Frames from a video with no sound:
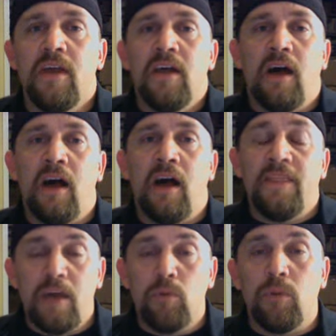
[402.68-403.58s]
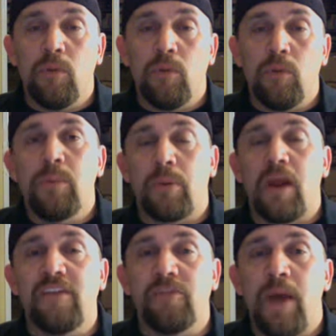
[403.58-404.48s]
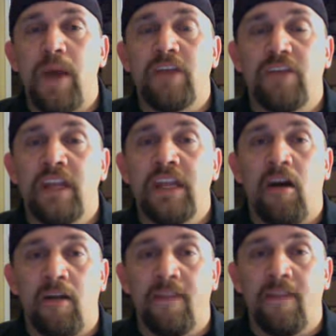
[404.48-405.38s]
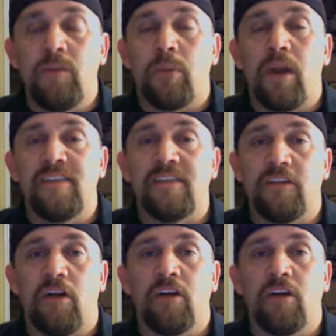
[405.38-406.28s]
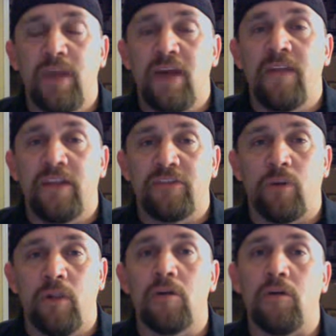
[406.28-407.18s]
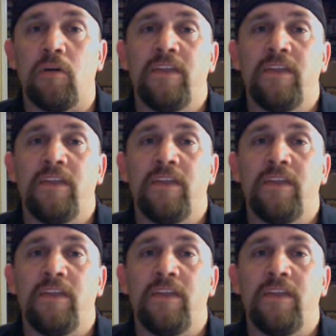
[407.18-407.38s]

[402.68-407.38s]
They will let me price match any online pricing as long as we have that store local.